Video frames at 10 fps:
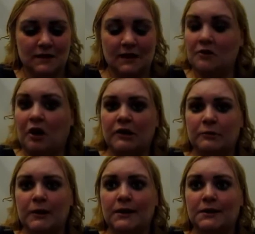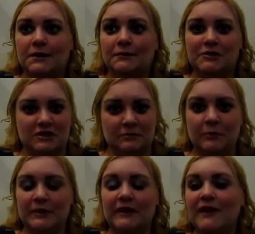in Ottawa, which is where
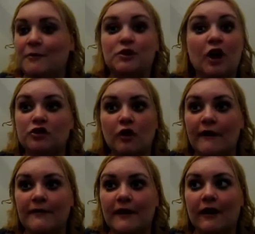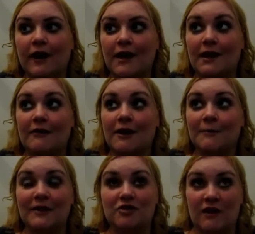we live. I would not drive there. And now I'm
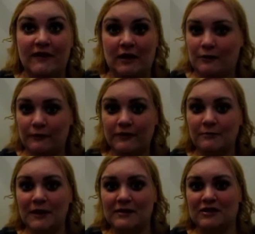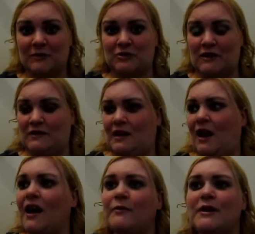like driving all over the place. I'm driving the
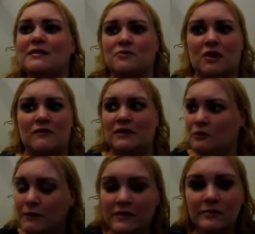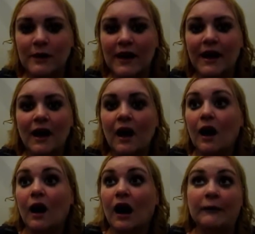highways. I'm driving the Queensway.
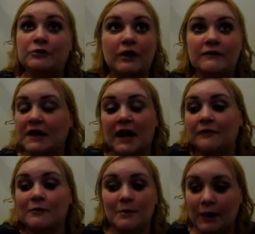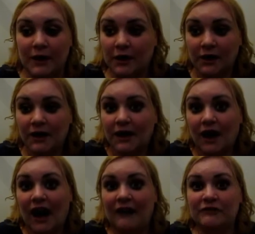I'm driving everywhere.
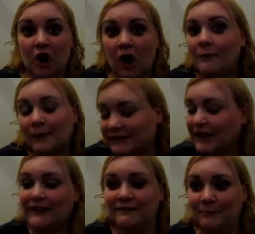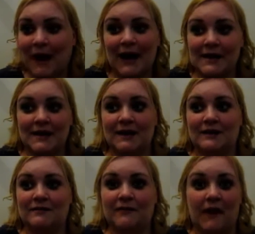I've got my life back. And
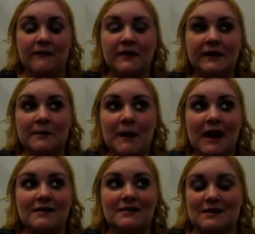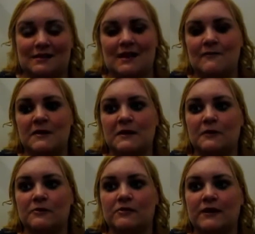I feel like the past 6-7
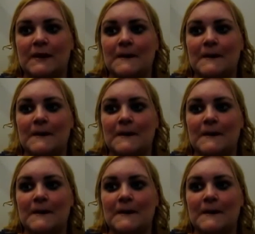years